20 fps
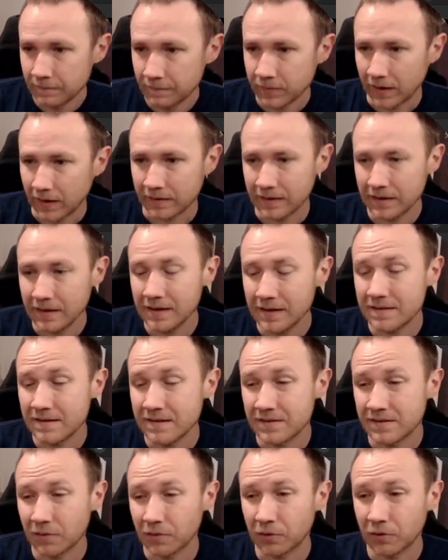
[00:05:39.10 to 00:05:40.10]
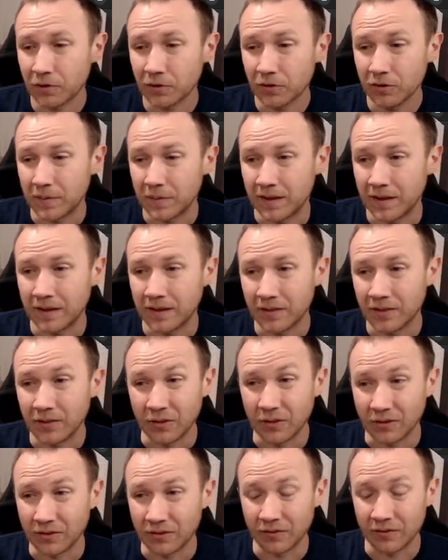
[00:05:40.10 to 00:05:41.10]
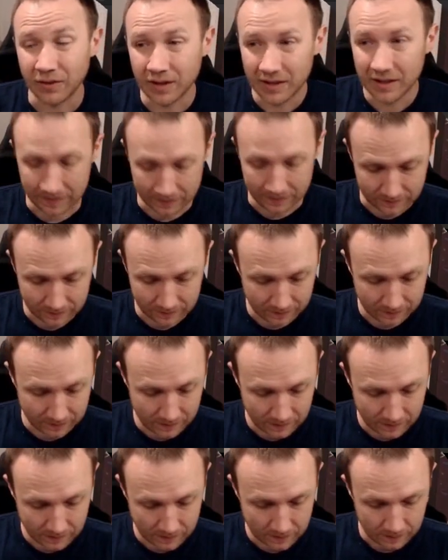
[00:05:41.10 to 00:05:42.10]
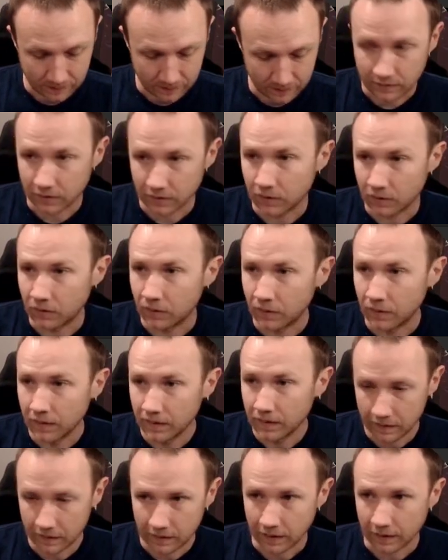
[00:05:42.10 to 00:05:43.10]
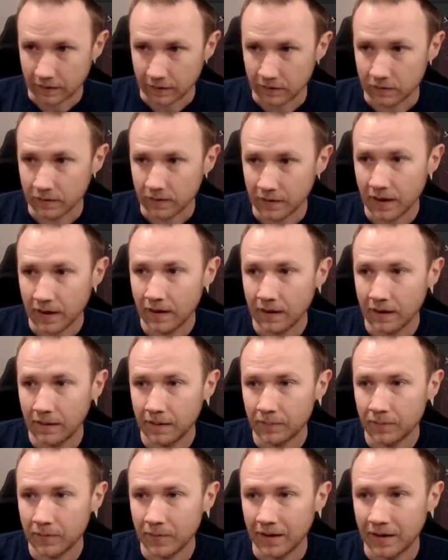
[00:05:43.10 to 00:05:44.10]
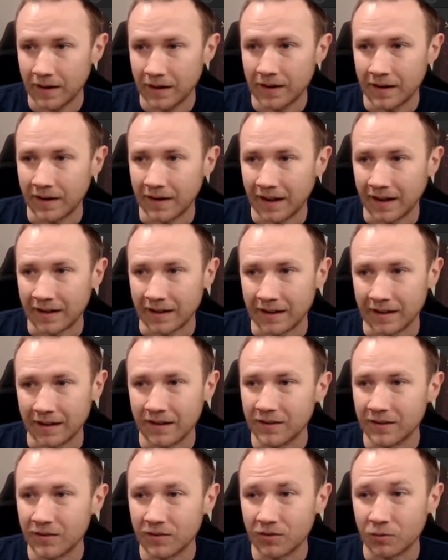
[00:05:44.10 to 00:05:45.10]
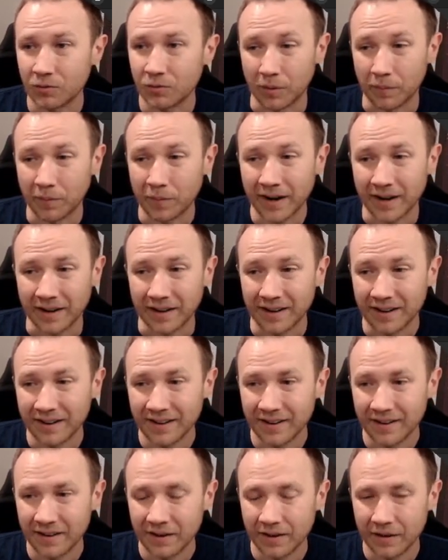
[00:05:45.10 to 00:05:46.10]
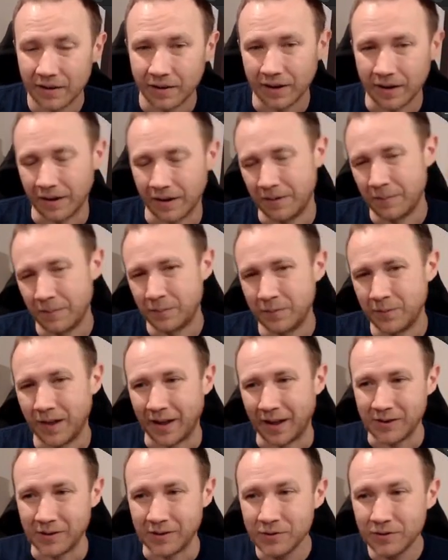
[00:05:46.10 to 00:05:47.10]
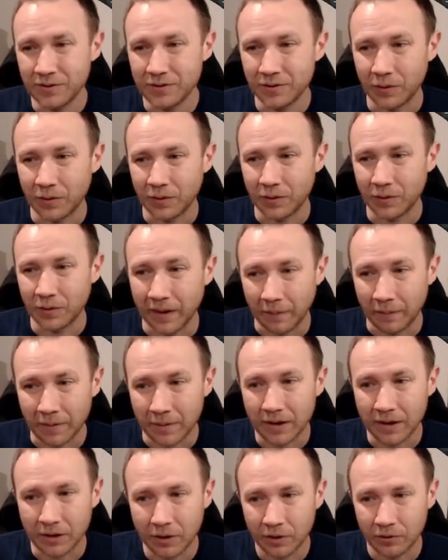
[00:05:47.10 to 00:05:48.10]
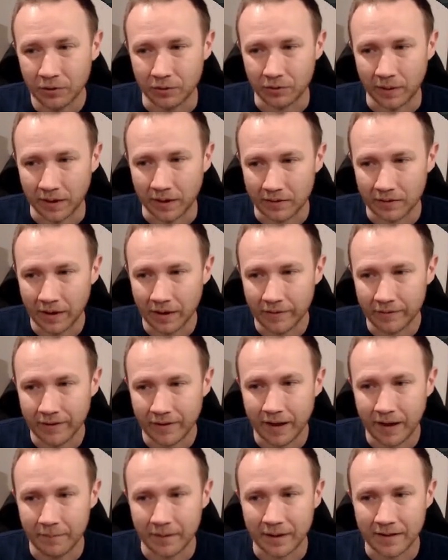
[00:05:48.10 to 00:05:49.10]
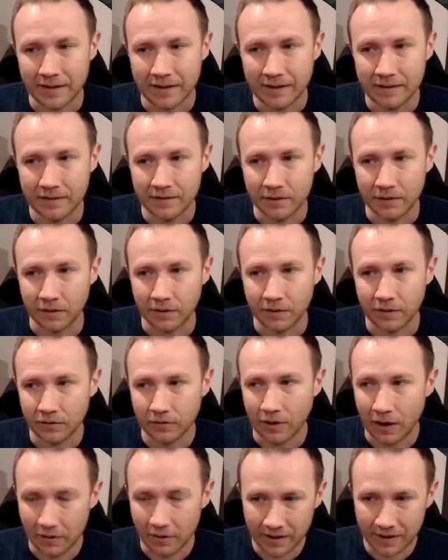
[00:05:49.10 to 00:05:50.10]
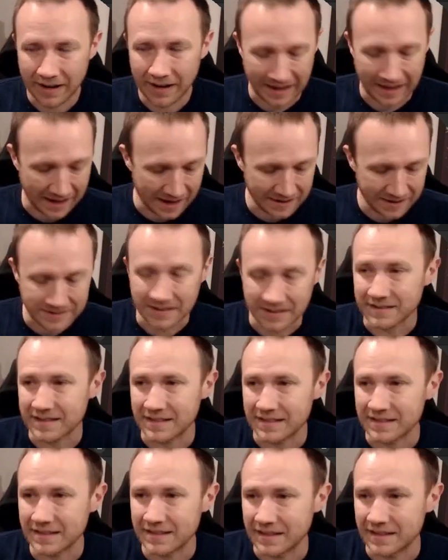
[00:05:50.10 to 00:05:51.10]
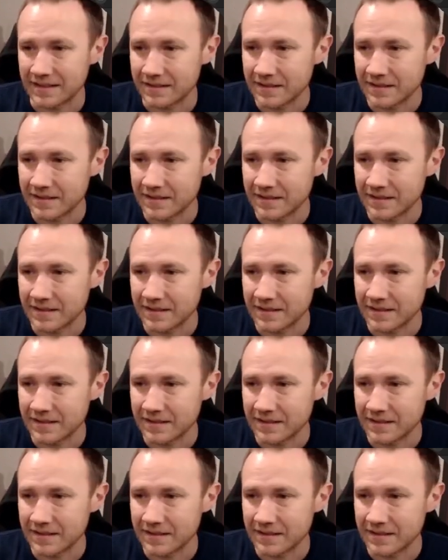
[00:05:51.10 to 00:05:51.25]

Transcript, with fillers: and keys is going to return me the list of the keys. And so I could do that, and I get square bracket. Again, not useful, but I'm getting closer, right? Because now I've got my keys here. So how can I access these keys?